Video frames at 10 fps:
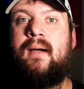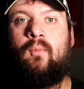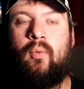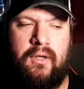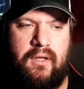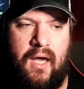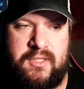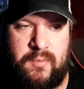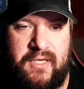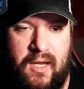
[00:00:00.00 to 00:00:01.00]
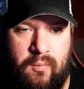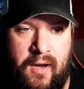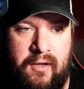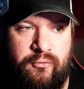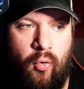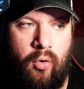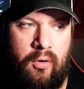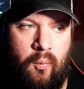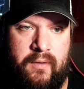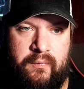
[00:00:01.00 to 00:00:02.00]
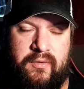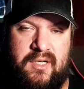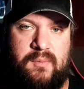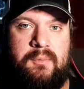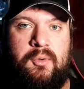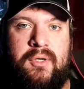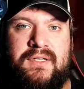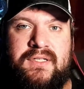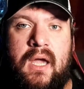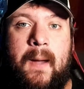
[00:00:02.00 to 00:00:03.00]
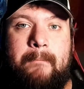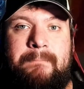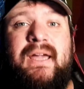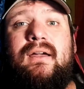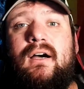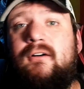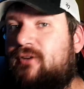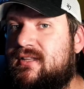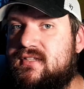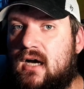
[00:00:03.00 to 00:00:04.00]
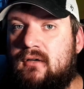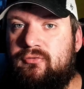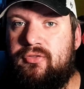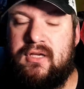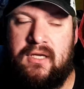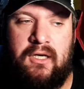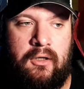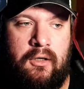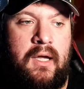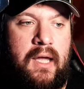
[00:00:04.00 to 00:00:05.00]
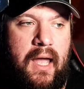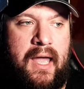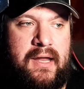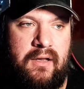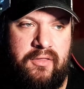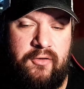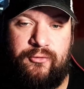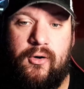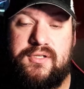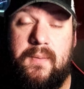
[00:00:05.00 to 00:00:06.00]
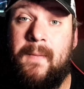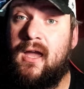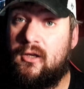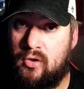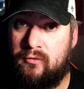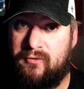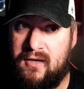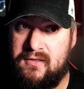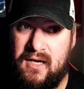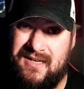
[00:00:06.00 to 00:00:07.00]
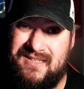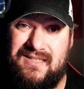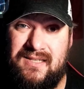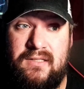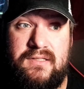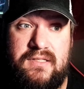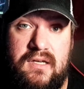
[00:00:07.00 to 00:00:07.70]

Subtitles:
week as we get ready for one of the WWE's big events of the year and the first major event since